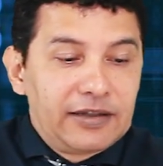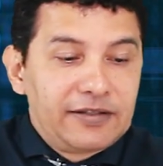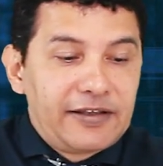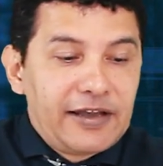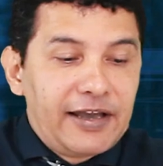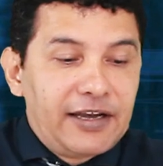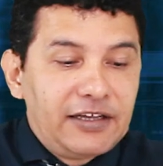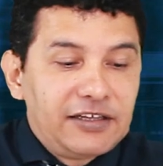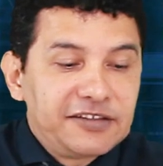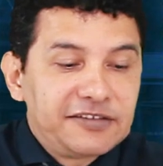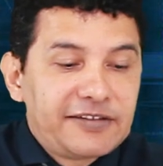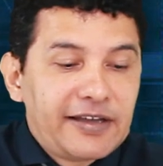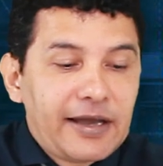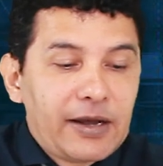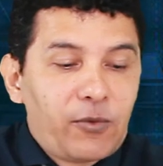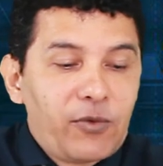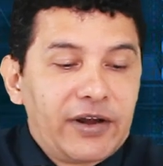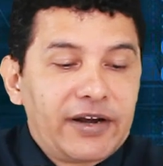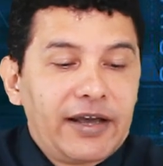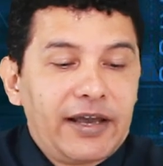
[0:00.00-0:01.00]
The idea is
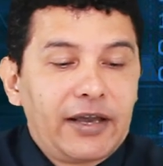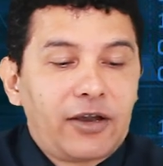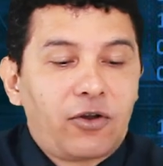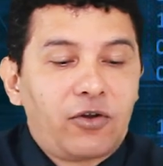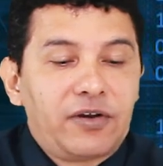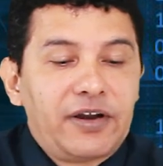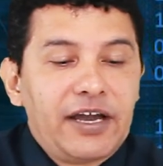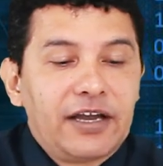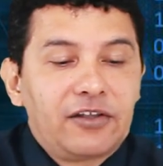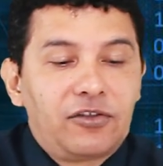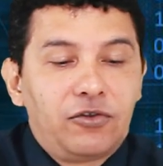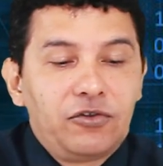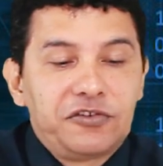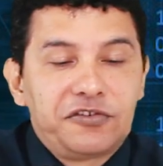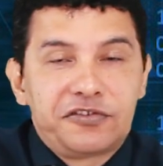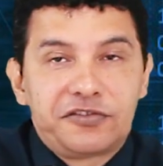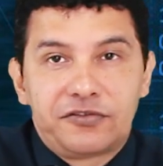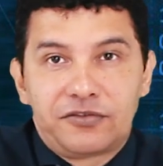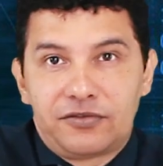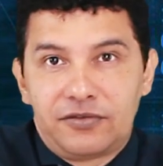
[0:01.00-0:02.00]
that when I connect
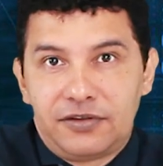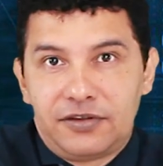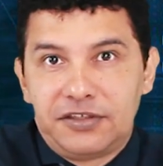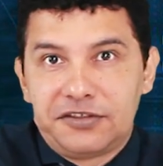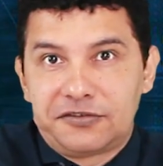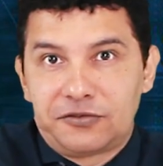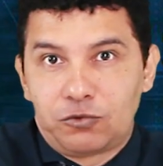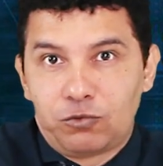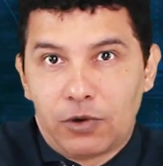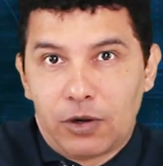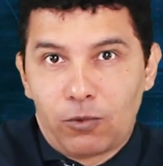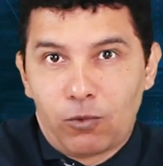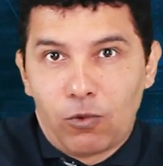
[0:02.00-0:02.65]
this to a